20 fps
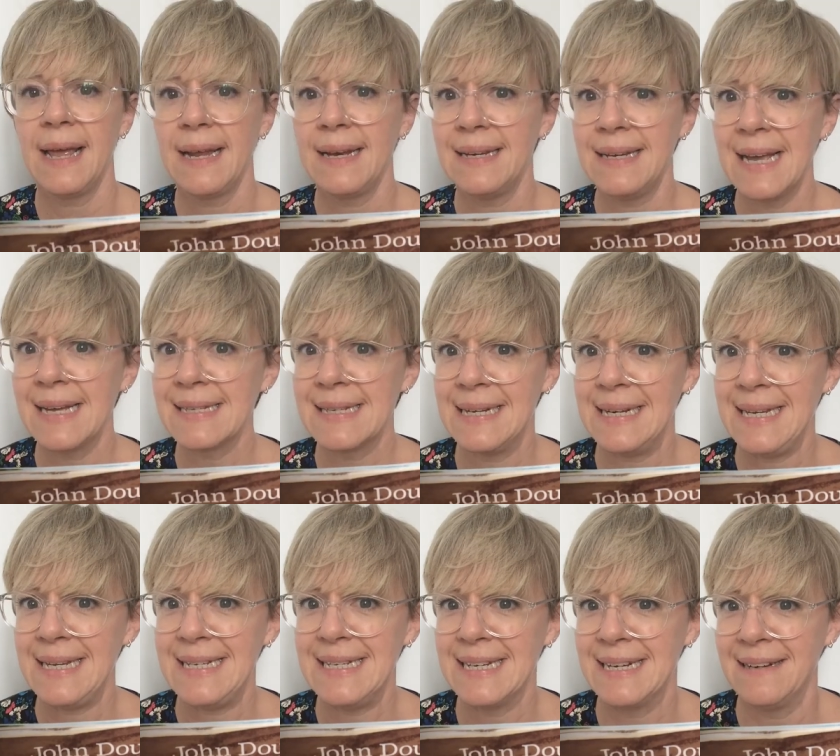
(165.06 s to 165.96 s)

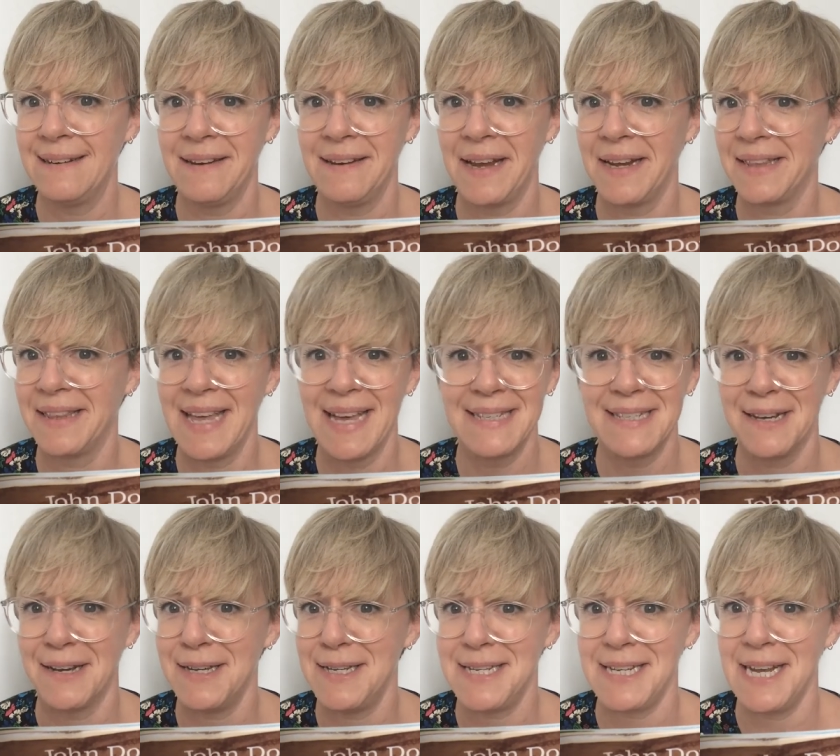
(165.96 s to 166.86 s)
Natalie didn't like that
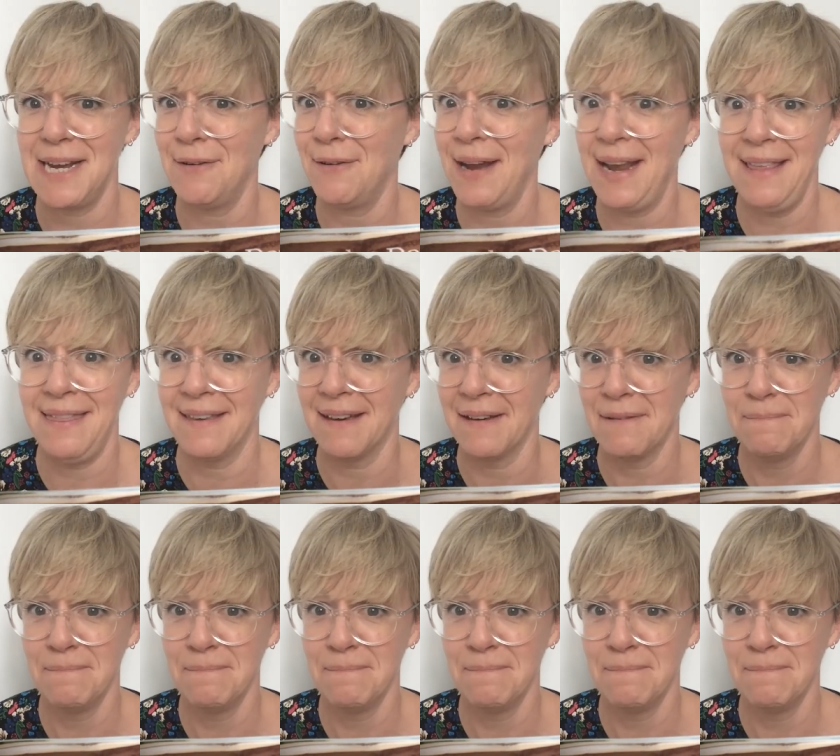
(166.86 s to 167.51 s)
idea either.